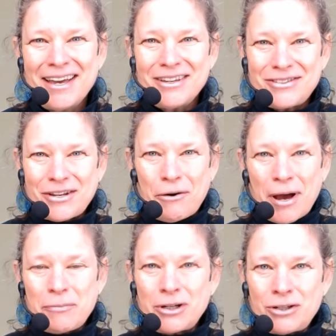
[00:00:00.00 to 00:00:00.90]
So
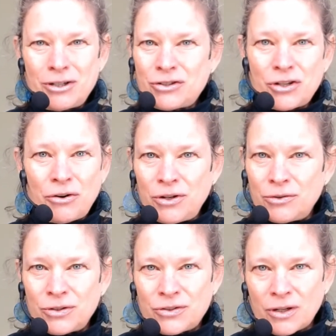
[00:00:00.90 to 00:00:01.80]
I'm going to just show you
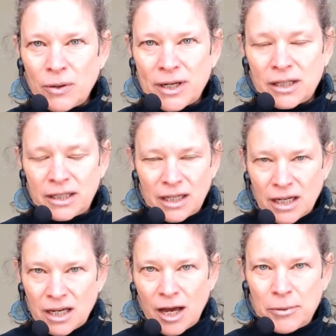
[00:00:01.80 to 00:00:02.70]
just a
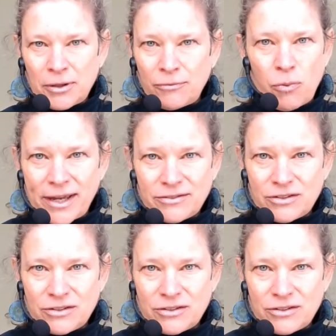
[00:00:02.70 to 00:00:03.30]
couple of ways